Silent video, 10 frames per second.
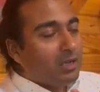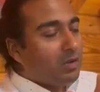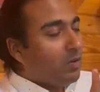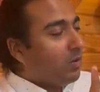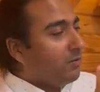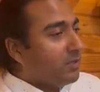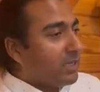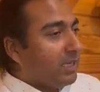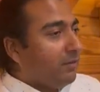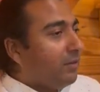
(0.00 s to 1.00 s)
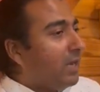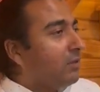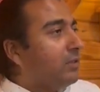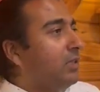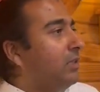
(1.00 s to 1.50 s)
all of the psychic
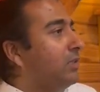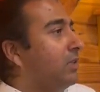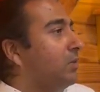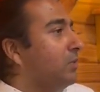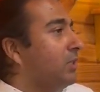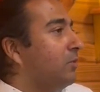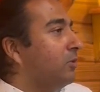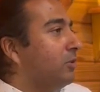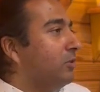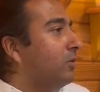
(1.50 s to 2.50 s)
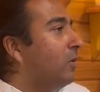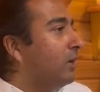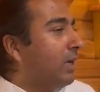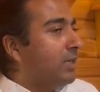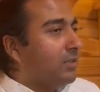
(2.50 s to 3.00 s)
faculties, and was able to do all
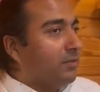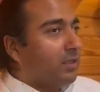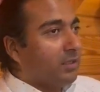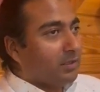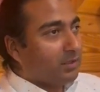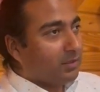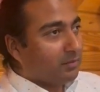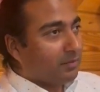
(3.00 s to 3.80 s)
kinds of things.